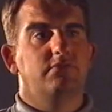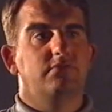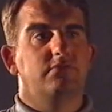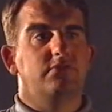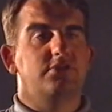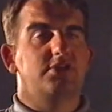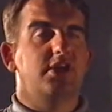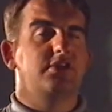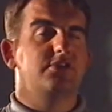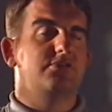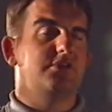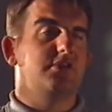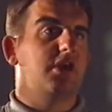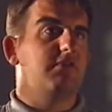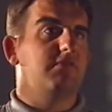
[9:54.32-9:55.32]
The secretary,
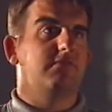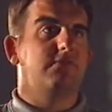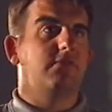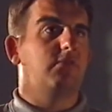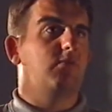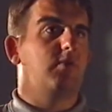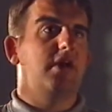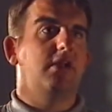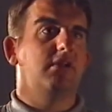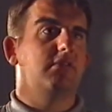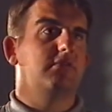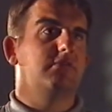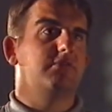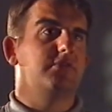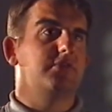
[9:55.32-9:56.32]
knowing full well
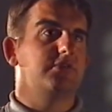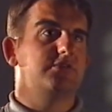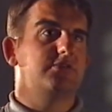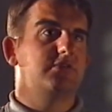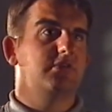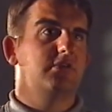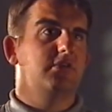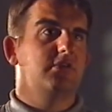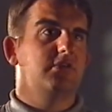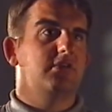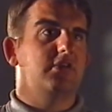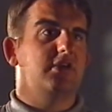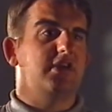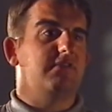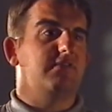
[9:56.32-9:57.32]
that
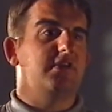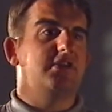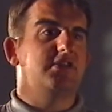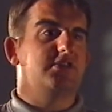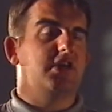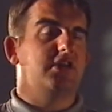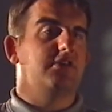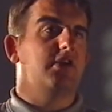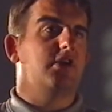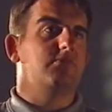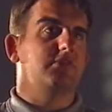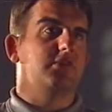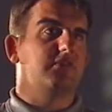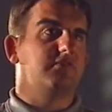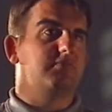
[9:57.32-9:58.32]
if he said don't
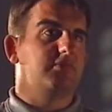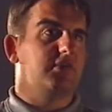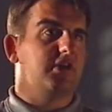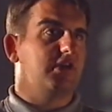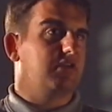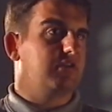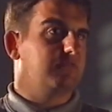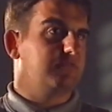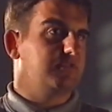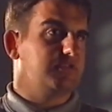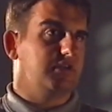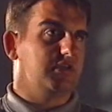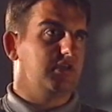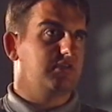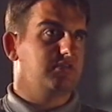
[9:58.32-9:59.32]
give Brian Clough the
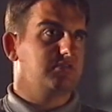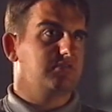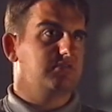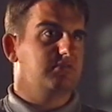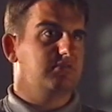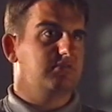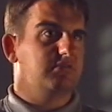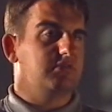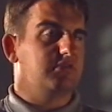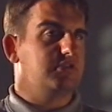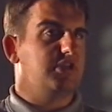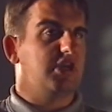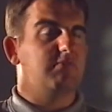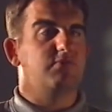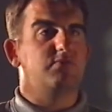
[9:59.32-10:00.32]
tickets, the
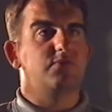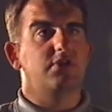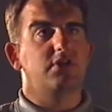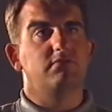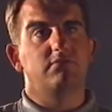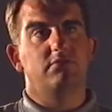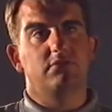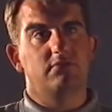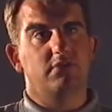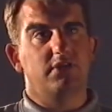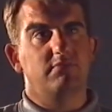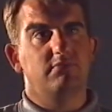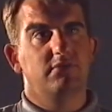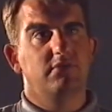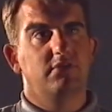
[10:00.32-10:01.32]
chairman would overrule
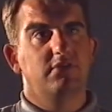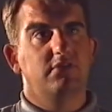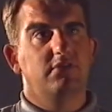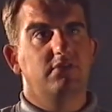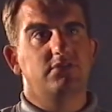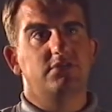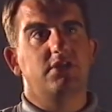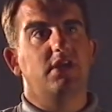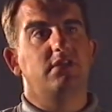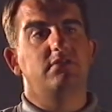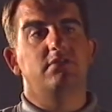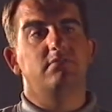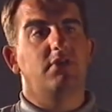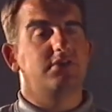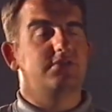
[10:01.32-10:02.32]
him, said
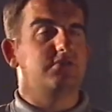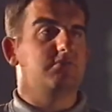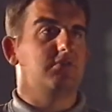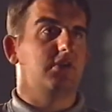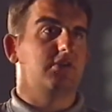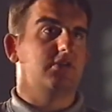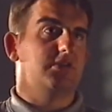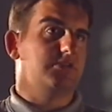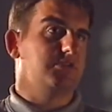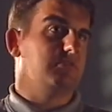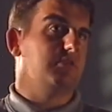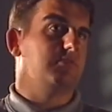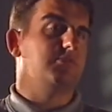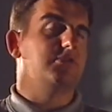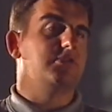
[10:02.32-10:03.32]
you might as well issue
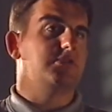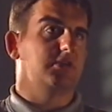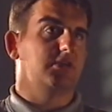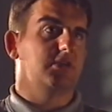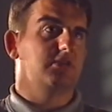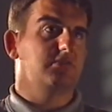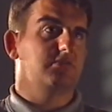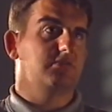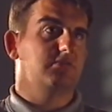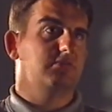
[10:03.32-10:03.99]
him with the tickets.